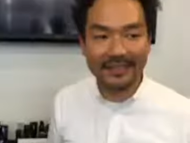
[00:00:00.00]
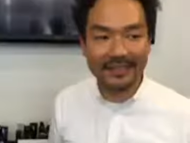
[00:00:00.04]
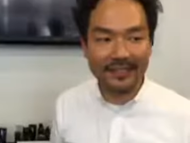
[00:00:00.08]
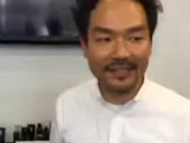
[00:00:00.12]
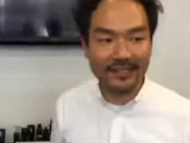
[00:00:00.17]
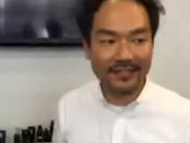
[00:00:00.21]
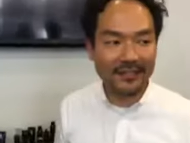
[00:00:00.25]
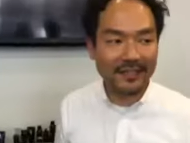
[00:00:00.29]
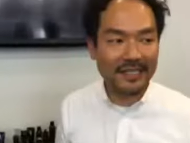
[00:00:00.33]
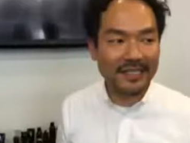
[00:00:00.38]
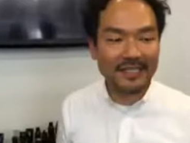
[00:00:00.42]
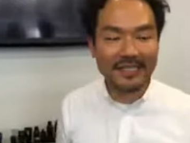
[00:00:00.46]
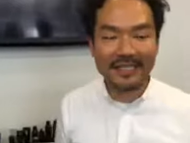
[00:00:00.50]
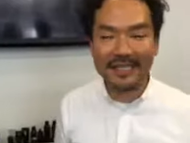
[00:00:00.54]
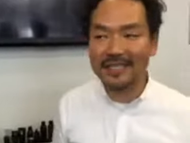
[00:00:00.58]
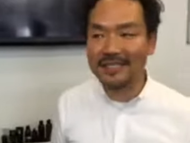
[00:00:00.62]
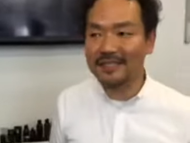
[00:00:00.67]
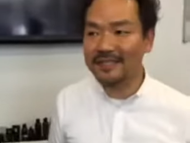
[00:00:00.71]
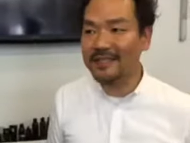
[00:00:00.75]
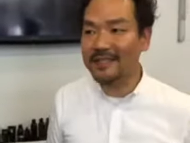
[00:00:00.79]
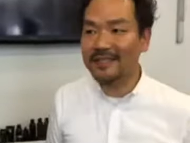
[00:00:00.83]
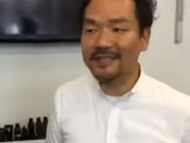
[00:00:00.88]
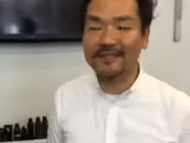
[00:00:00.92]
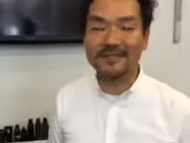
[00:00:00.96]
know,
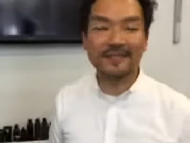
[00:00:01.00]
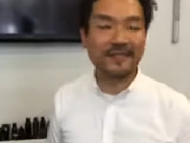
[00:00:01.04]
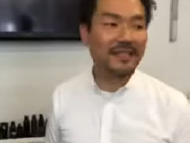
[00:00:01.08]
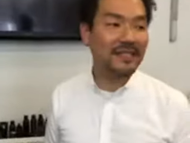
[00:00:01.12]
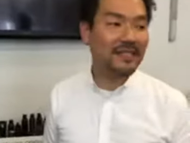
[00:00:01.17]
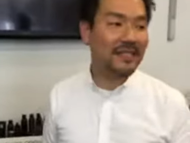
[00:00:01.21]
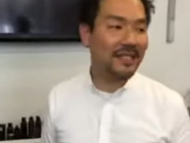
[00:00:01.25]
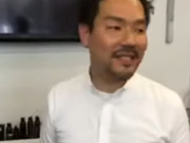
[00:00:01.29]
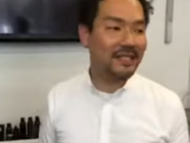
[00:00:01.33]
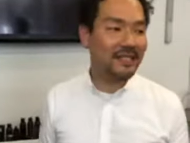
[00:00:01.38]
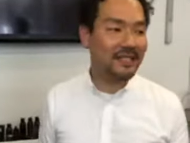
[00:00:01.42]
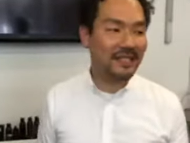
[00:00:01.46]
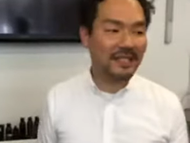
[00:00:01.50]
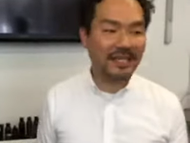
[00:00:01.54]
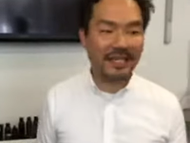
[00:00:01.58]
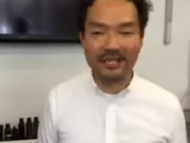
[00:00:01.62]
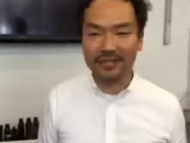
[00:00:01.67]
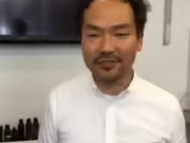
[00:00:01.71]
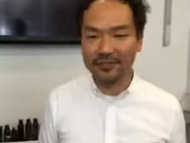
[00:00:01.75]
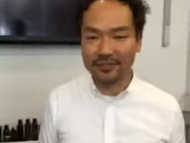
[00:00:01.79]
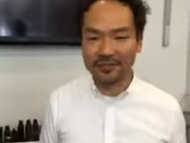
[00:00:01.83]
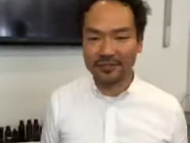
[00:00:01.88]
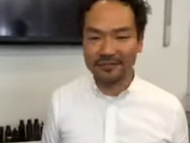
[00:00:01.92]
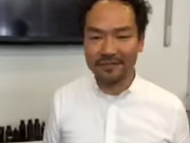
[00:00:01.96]
it's fantastic. I
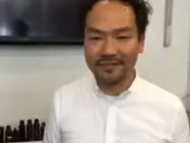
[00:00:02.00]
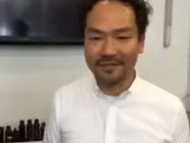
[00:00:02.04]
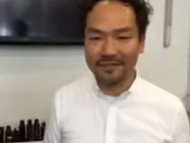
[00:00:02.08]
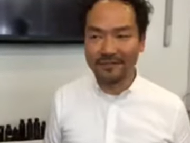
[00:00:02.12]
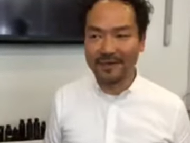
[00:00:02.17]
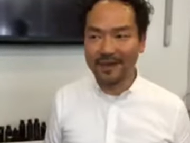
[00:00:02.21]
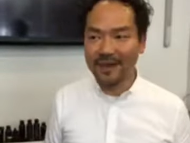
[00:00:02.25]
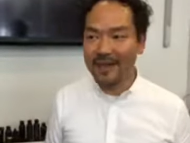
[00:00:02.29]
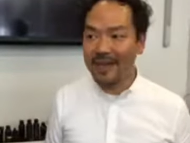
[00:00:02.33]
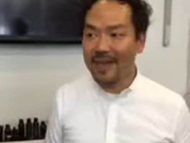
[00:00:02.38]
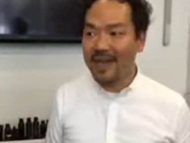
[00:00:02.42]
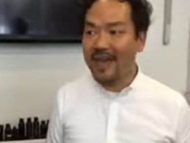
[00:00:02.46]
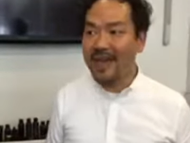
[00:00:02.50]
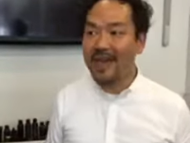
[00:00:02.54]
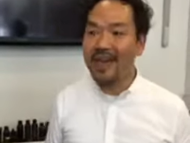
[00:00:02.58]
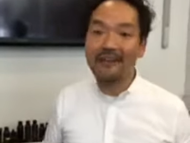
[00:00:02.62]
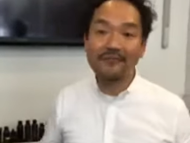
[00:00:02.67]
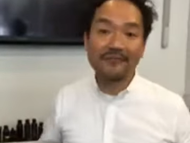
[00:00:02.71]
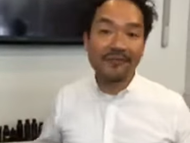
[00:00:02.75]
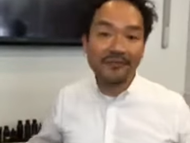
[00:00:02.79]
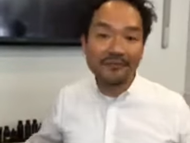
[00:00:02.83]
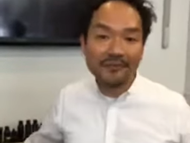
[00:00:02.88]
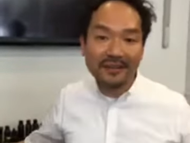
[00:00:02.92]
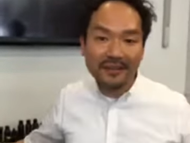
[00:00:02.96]
learn from
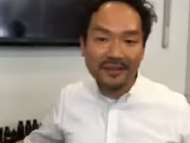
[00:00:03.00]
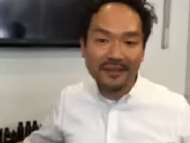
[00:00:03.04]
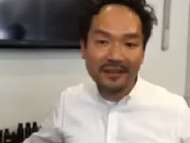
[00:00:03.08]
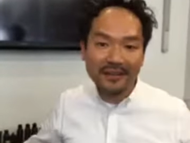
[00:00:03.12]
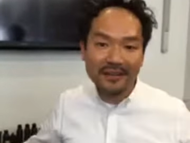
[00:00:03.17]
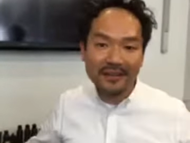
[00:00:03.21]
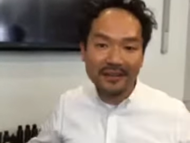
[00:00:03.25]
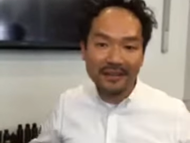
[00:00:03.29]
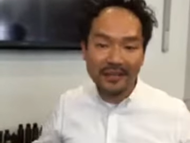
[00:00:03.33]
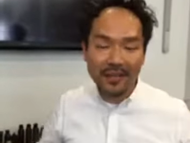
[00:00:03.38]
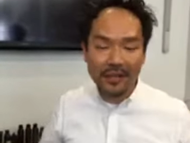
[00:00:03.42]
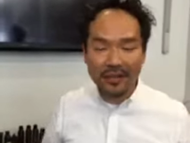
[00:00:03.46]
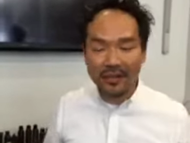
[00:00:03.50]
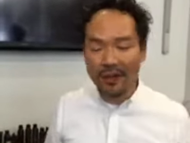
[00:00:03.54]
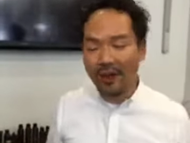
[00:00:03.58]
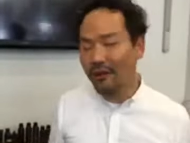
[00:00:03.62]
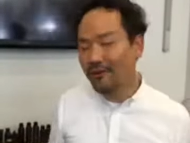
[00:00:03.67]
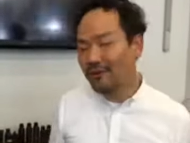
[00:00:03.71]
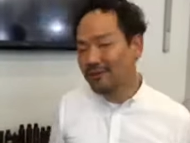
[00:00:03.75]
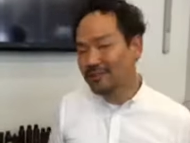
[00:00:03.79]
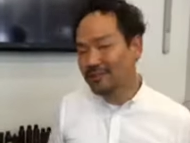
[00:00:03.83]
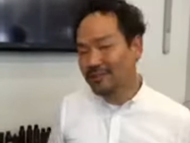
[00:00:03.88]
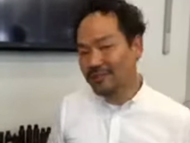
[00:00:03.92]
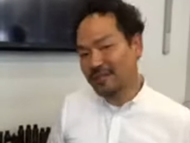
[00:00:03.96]
everyone, and
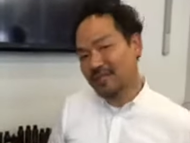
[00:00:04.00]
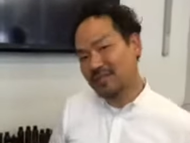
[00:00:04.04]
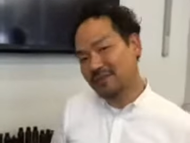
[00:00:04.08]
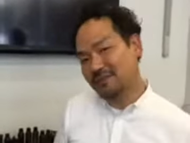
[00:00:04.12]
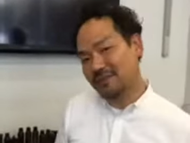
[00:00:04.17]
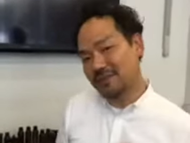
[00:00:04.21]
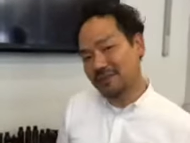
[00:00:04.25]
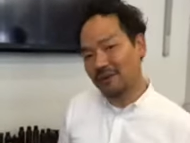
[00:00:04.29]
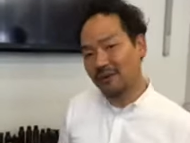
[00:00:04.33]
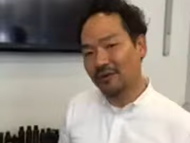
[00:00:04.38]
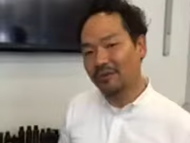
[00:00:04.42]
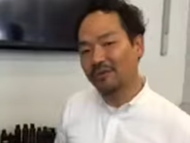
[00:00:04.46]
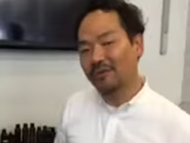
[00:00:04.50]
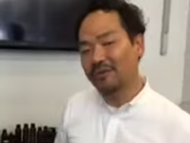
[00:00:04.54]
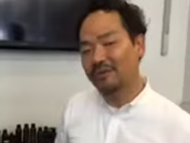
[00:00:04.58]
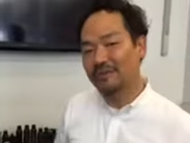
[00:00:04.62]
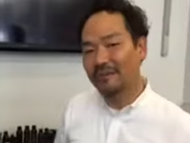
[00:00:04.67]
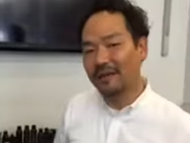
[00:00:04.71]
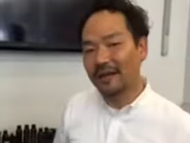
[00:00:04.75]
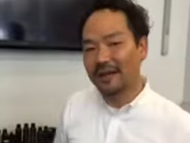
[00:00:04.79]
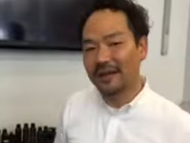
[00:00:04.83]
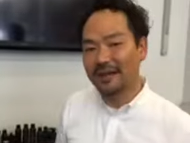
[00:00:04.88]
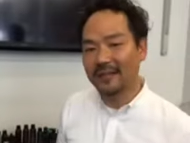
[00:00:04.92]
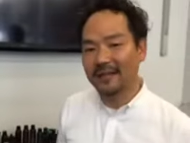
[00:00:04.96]
always to keep an open
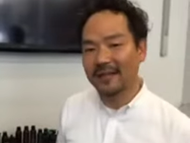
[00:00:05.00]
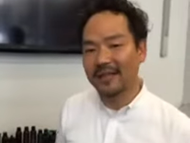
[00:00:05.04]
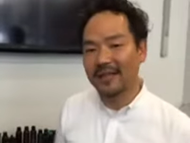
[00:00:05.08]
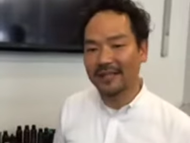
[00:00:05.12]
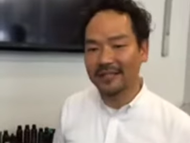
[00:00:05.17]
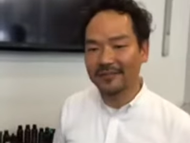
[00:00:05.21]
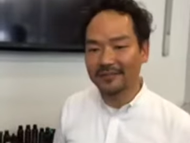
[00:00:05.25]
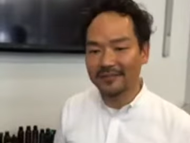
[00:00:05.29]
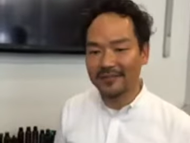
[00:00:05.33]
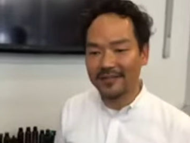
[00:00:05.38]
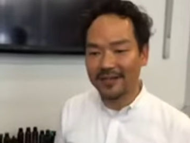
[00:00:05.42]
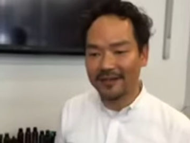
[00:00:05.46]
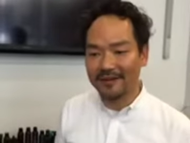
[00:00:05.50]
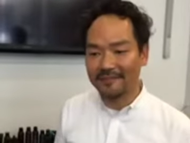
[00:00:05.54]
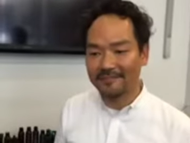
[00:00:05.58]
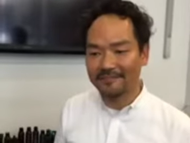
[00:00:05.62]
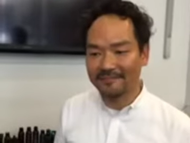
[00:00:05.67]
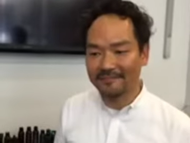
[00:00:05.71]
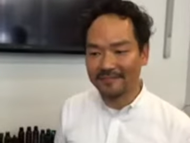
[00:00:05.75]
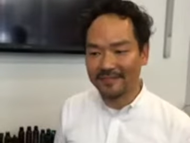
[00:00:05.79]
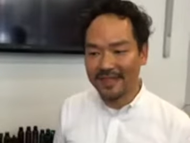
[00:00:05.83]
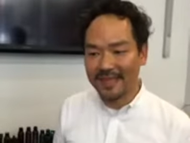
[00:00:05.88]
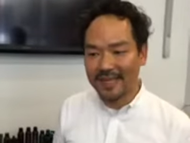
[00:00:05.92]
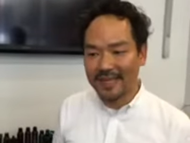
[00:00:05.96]
mind, and
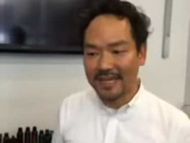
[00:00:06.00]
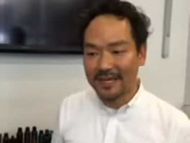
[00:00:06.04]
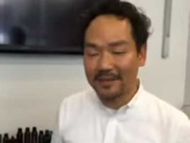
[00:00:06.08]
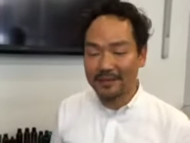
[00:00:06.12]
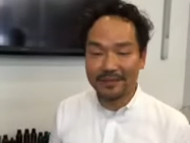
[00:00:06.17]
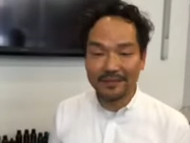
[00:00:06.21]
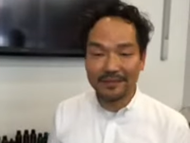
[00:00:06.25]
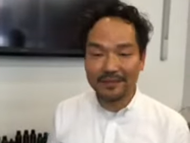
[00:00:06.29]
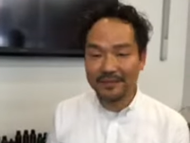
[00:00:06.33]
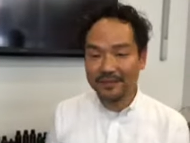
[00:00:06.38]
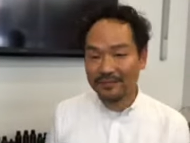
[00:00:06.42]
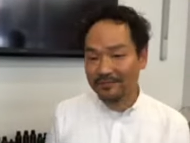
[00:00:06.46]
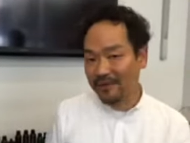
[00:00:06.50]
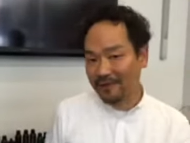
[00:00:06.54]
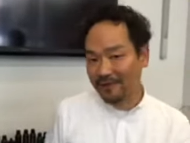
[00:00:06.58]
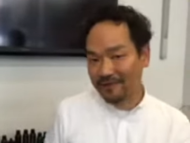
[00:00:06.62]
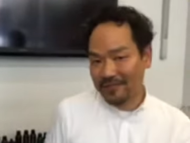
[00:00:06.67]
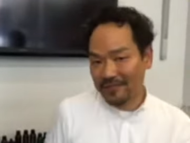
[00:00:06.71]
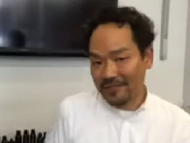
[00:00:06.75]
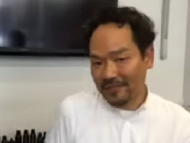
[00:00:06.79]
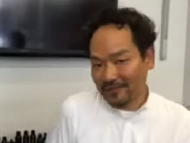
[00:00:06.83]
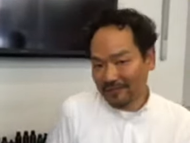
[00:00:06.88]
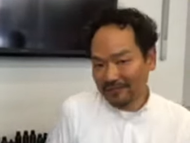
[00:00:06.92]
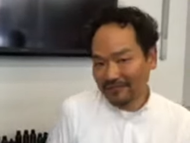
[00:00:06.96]
it's because what we
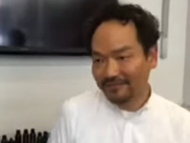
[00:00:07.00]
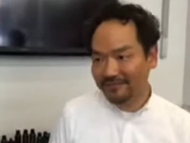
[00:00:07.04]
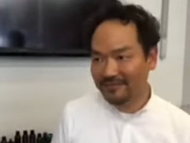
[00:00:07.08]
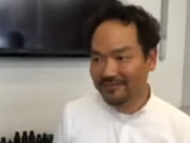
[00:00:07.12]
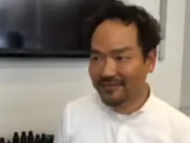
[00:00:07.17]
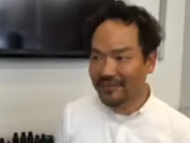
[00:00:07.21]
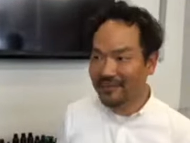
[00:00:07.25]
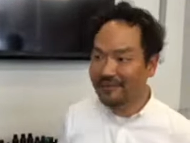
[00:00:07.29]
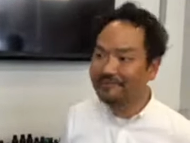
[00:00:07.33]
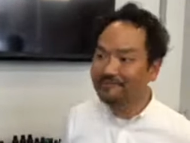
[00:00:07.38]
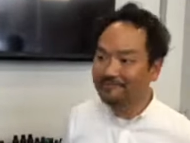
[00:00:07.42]
do. So.